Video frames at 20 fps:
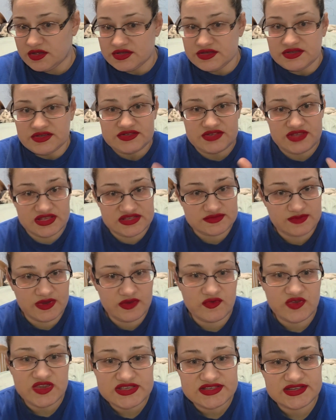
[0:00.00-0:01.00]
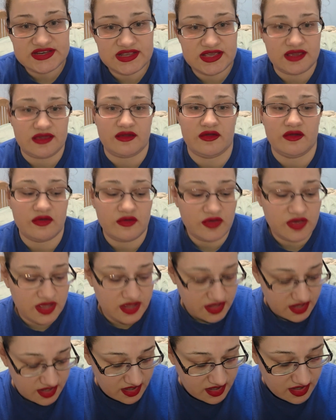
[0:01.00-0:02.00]
So that's my reasoning,
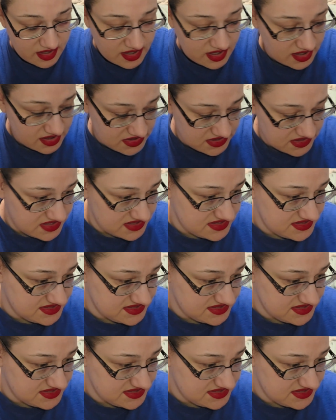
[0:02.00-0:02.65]
okay? And I think it's